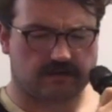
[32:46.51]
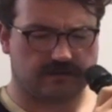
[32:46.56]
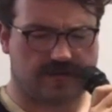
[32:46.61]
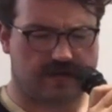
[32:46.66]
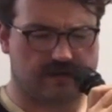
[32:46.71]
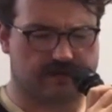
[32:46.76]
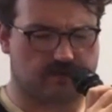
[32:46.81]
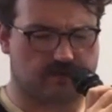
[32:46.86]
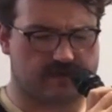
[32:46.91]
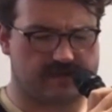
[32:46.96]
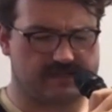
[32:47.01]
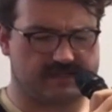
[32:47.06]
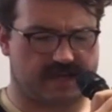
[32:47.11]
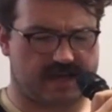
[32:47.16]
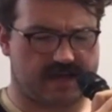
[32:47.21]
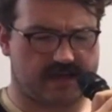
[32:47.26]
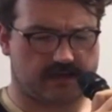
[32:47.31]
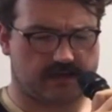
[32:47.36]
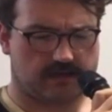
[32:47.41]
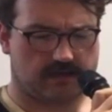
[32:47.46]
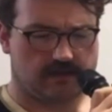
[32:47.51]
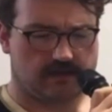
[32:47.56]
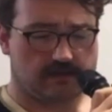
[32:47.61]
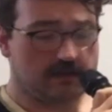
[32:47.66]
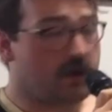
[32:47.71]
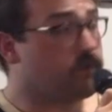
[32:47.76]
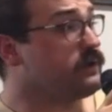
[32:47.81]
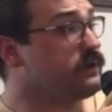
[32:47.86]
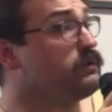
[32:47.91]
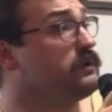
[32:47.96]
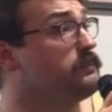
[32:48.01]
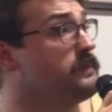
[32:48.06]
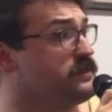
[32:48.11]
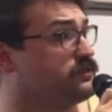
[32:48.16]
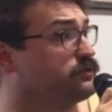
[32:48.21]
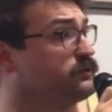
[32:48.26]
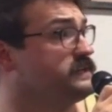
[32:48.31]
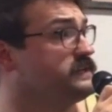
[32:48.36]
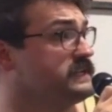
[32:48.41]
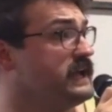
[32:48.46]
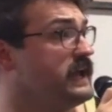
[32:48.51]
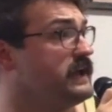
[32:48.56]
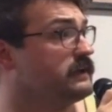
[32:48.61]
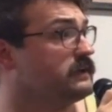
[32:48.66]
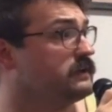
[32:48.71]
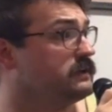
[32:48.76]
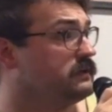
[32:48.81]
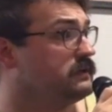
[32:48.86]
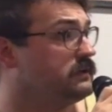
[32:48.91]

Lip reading: not 3 tech. No, he would be 3 tech.